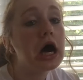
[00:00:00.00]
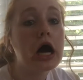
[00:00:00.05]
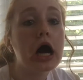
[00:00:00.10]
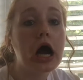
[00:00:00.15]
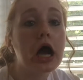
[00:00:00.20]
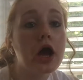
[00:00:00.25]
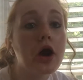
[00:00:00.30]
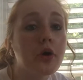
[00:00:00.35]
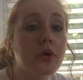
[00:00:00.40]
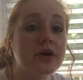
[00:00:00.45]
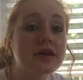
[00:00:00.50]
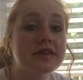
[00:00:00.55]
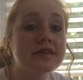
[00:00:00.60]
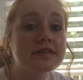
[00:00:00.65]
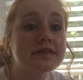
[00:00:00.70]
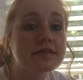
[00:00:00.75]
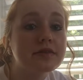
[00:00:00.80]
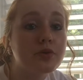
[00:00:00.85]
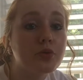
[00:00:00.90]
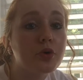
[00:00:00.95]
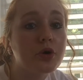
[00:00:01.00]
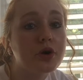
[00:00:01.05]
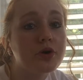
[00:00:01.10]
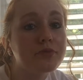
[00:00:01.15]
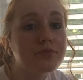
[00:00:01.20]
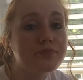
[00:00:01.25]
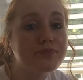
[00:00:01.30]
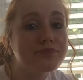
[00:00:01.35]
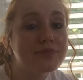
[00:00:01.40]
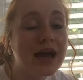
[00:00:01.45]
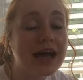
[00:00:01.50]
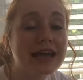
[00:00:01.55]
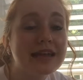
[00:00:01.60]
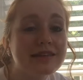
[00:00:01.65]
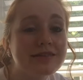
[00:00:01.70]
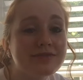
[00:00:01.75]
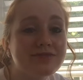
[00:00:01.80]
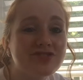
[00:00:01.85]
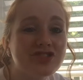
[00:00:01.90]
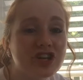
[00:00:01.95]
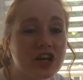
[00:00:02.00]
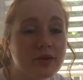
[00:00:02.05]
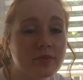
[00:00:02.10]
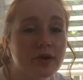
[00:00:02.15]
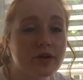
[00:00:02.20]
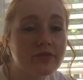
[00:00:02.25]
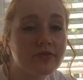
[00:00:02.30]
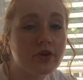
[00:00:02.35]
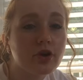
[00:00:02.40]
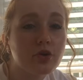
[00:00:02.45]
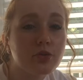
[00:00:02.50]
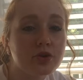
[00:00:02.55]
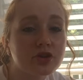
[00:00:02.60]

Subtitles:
I check my phone,